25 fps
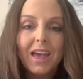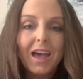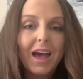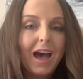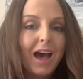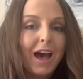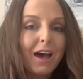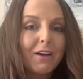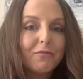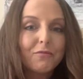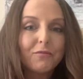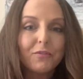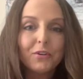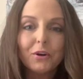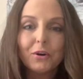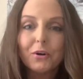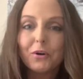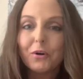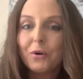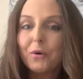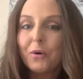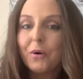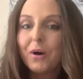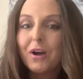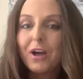I
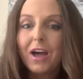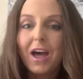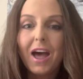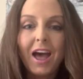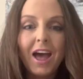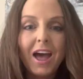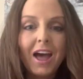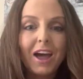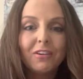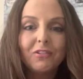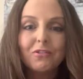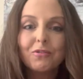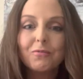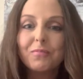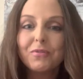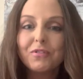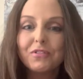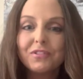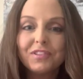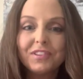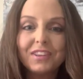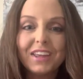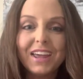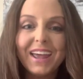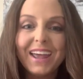feel
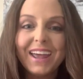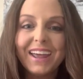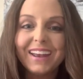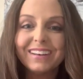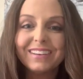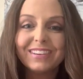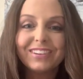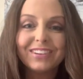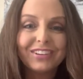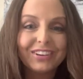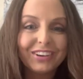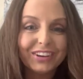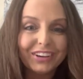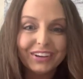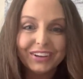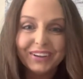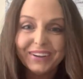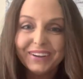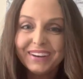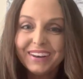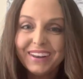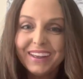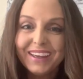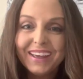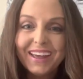100%
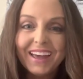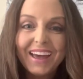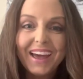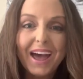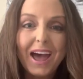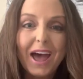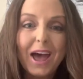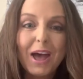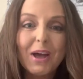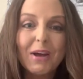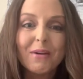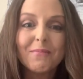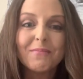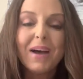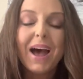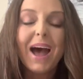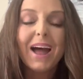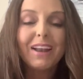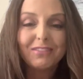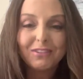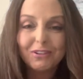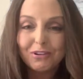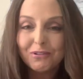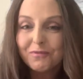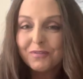good.
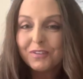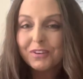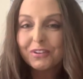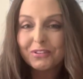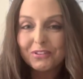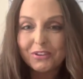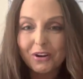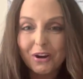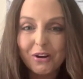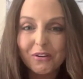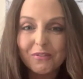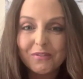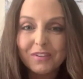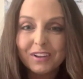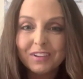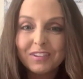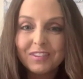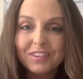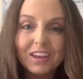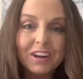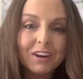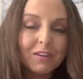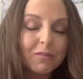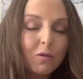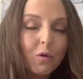I do feel nervous,
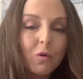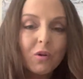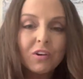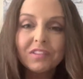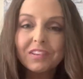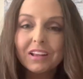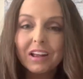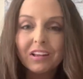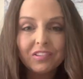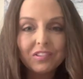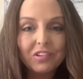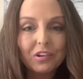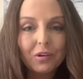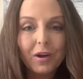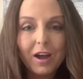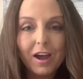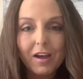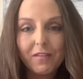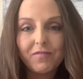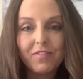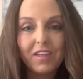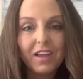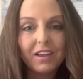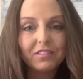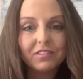and of course I still
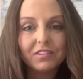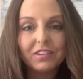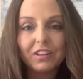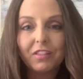have things to